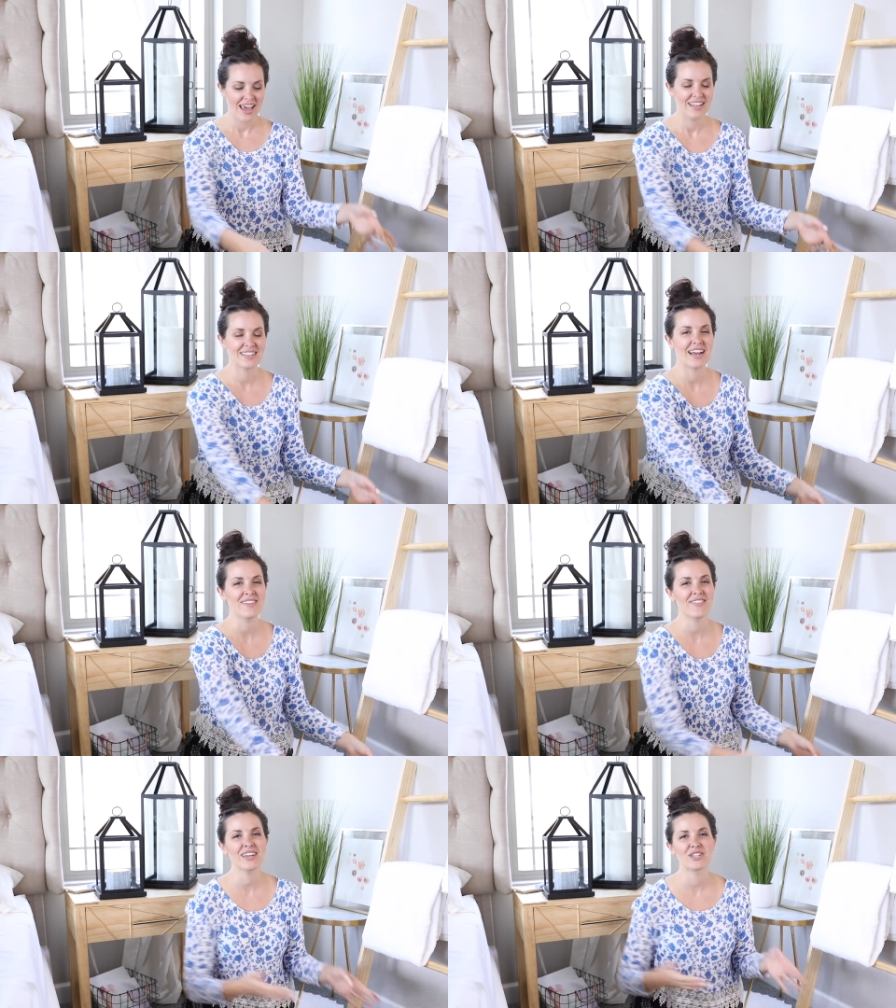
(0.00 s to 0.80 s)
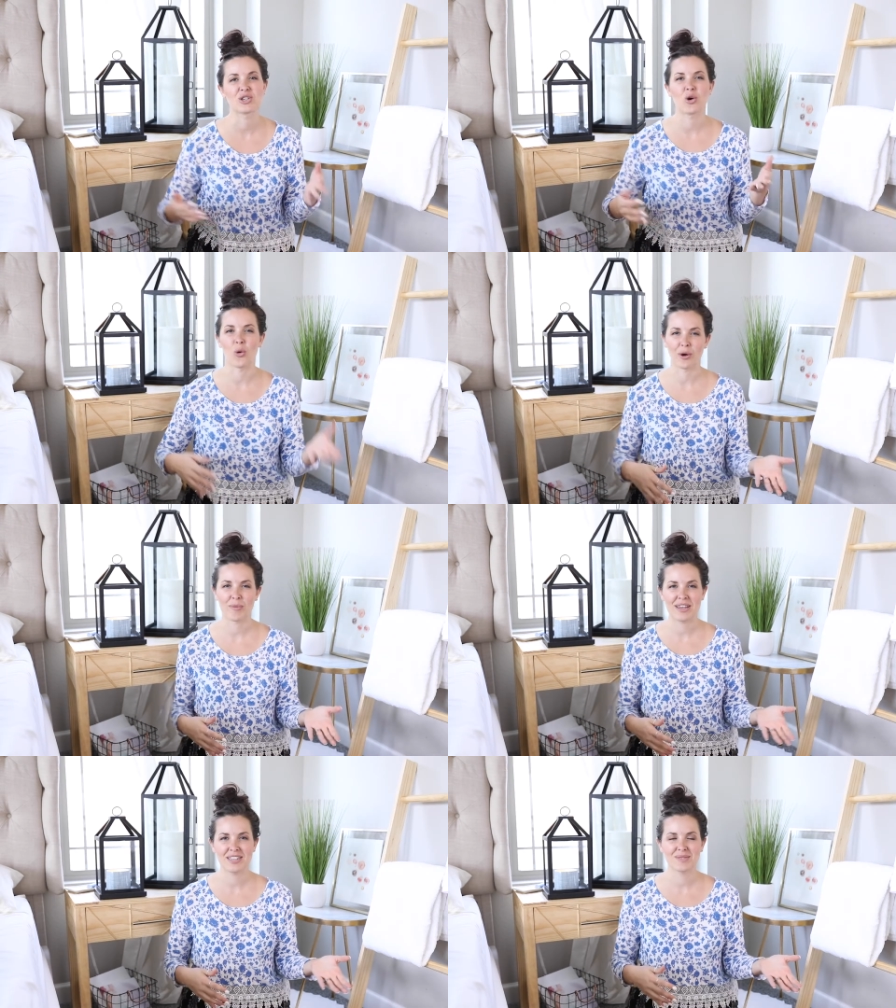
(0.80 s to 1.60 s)
It's kind of like a decor
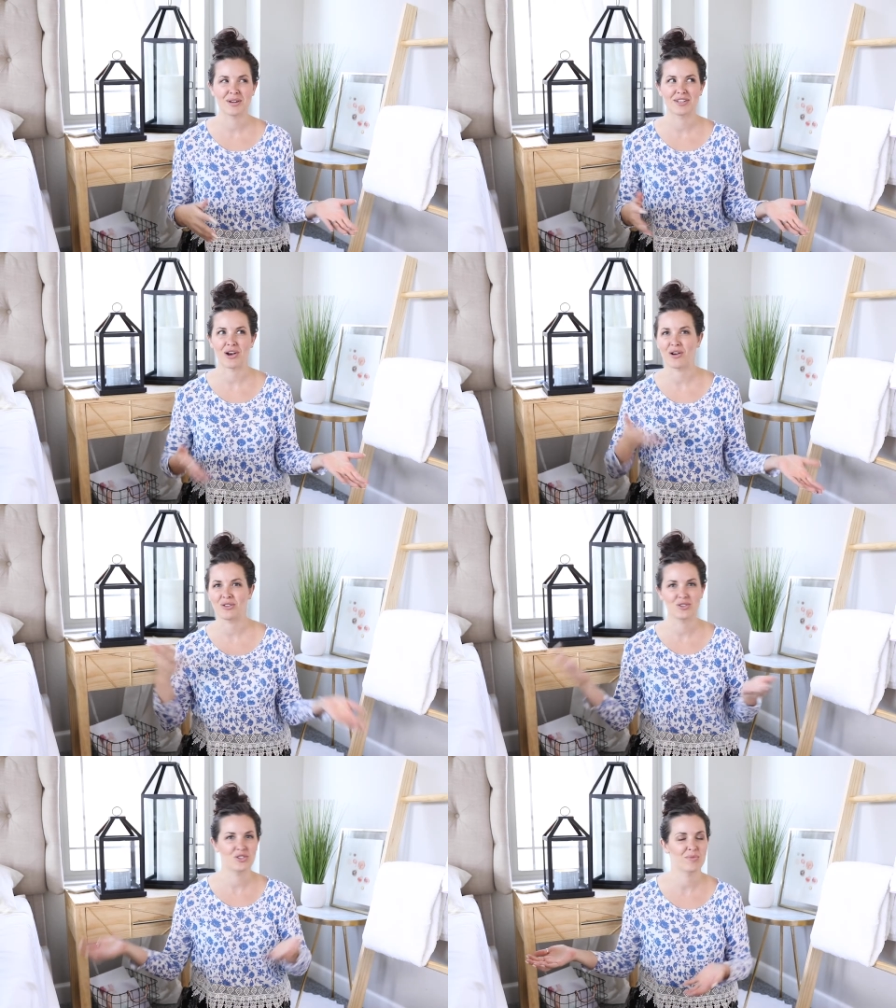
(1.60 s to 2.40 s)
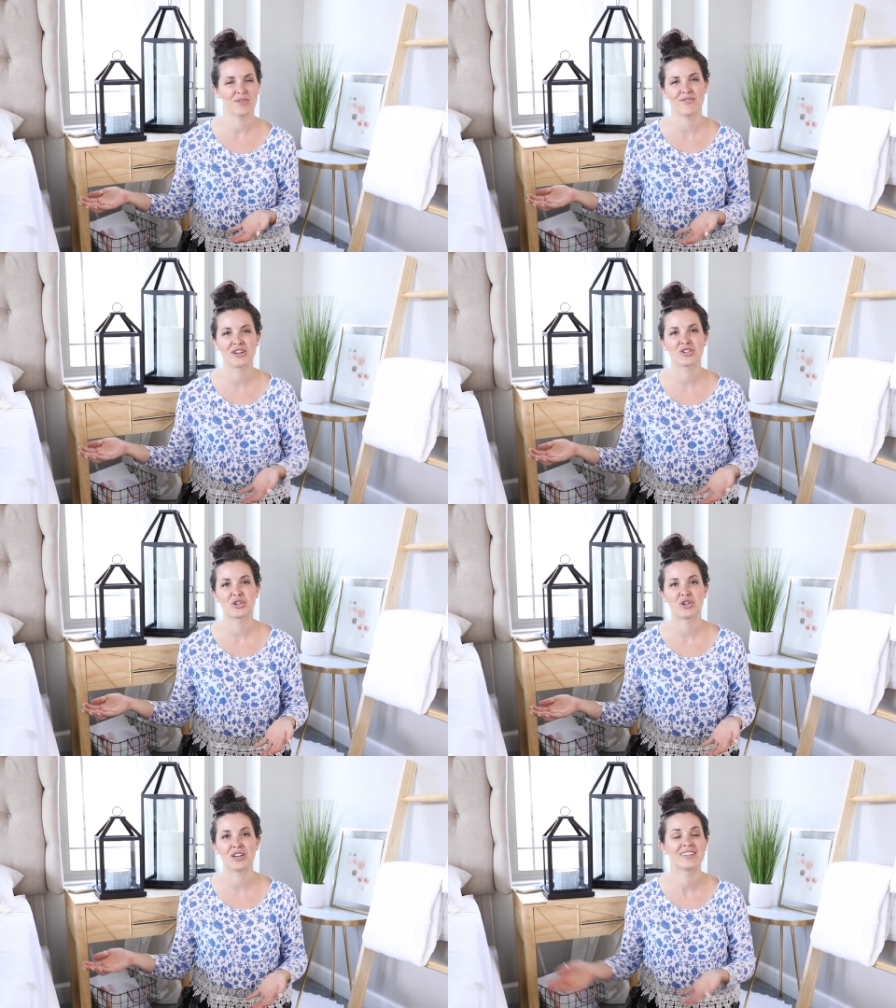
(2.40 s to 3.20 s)
piece, but it's also super
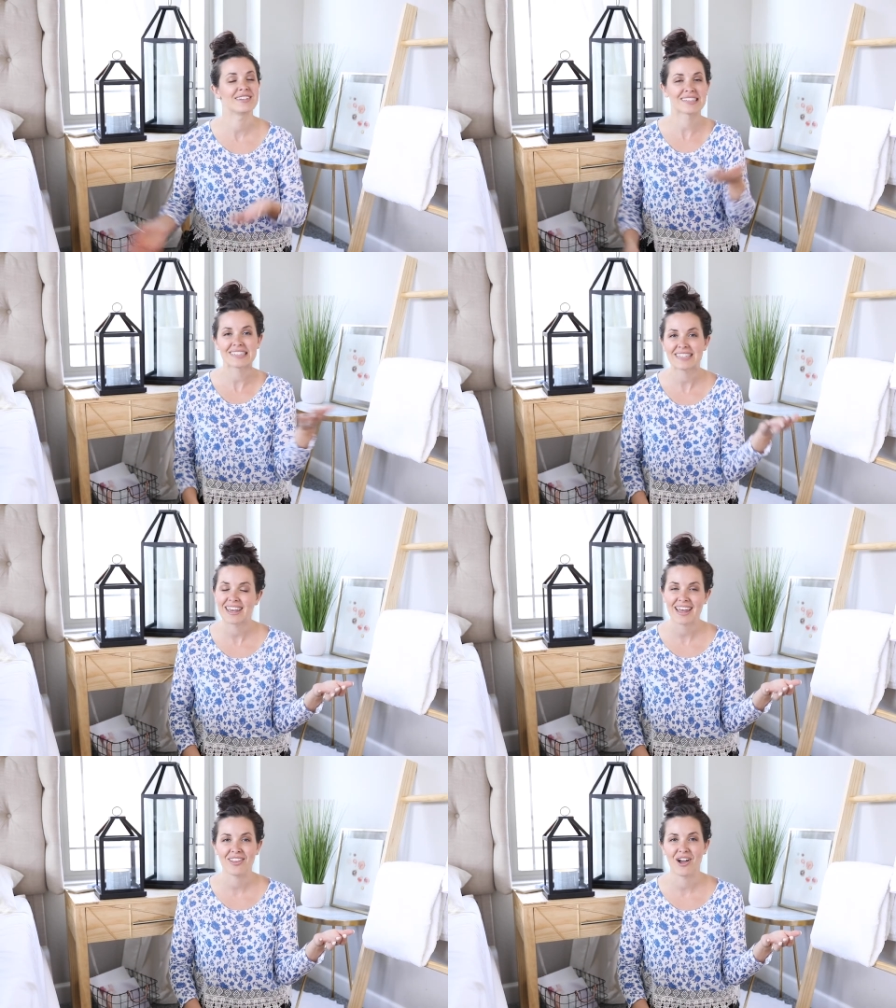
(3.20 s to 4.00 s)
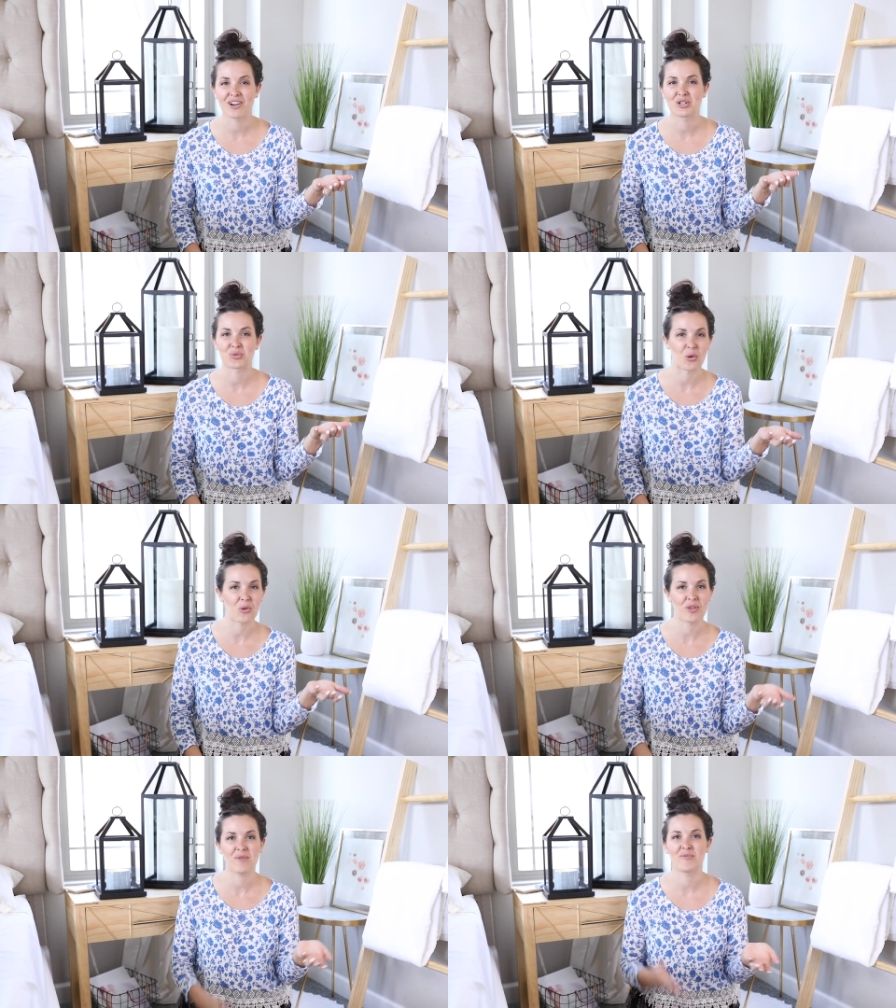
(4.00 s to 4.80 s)
functional. It doesn't take that long to
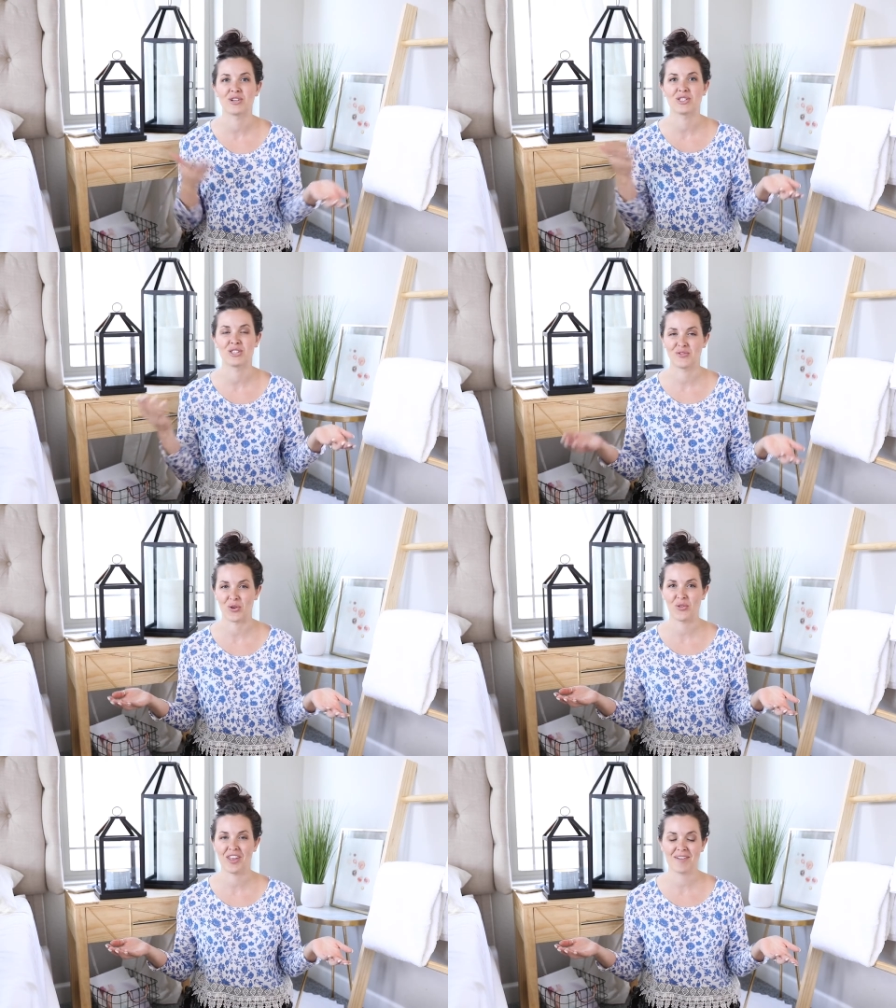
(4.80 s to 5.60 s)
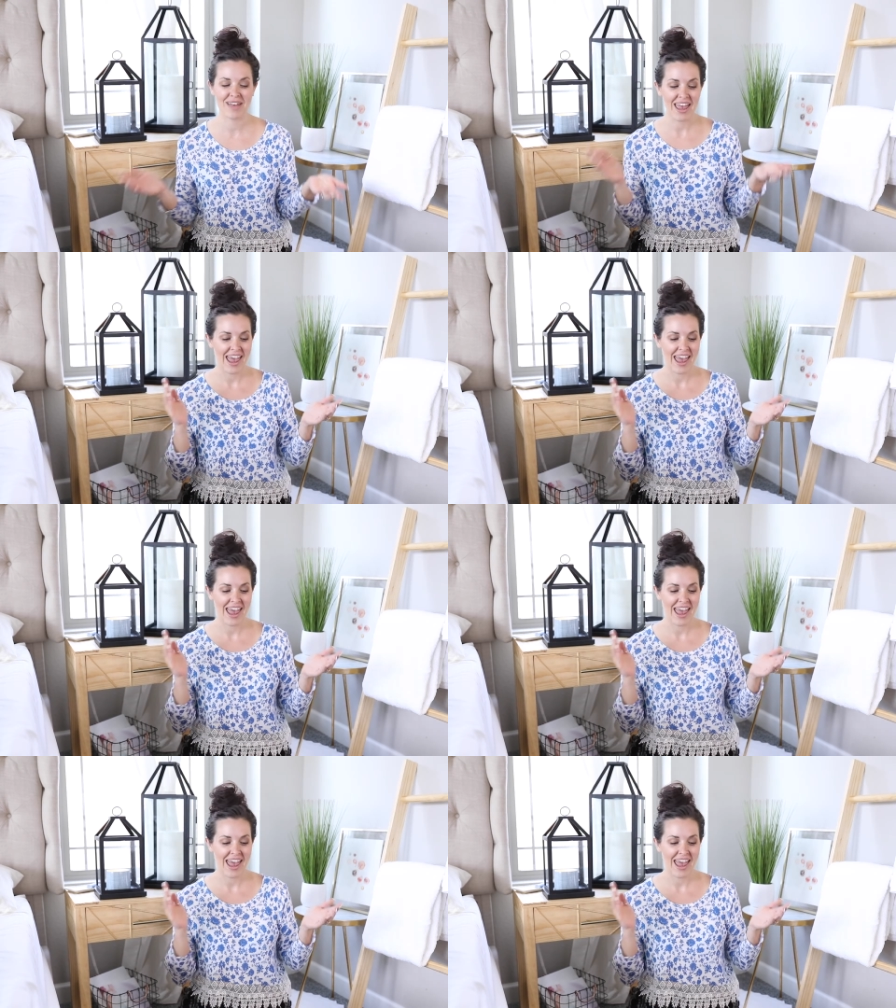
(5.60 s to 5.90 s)
roll them versus fold them,